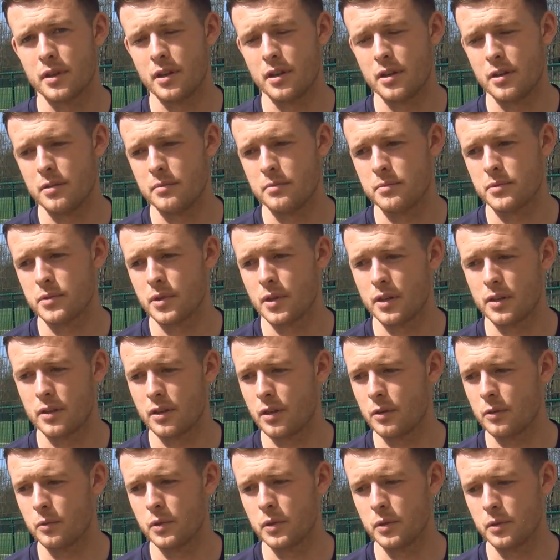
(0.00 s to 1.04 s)
Um, so I
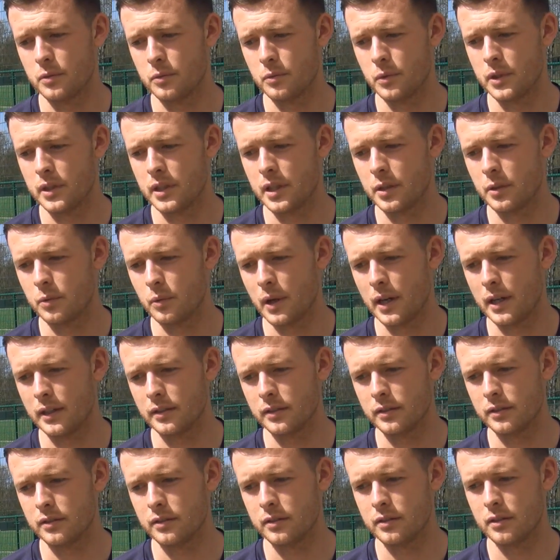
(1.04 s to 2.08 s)
thought we, we did
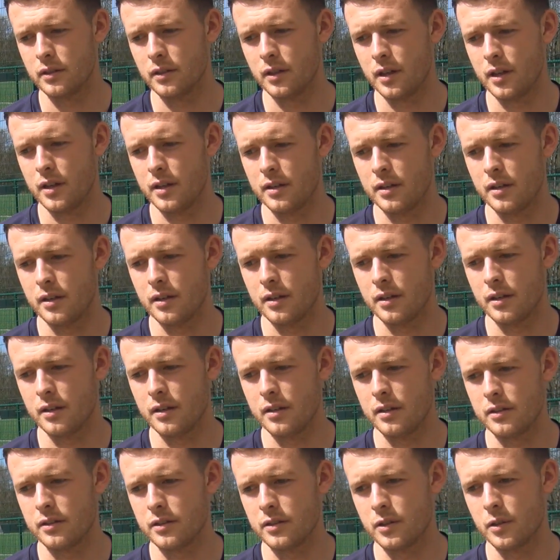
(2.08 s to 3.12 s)
well and and
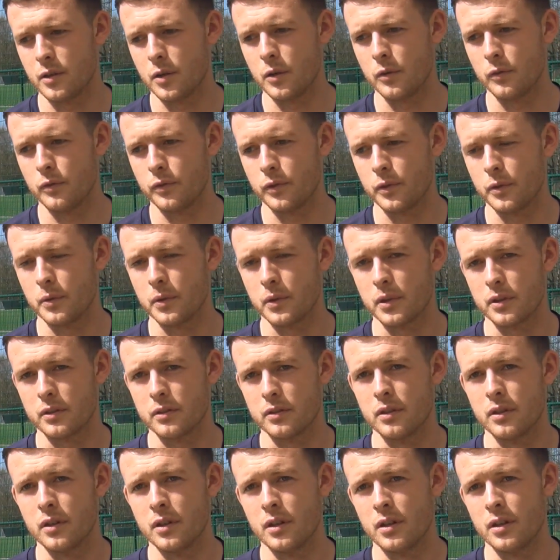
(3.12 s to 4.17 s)
uh, you know hopefully we can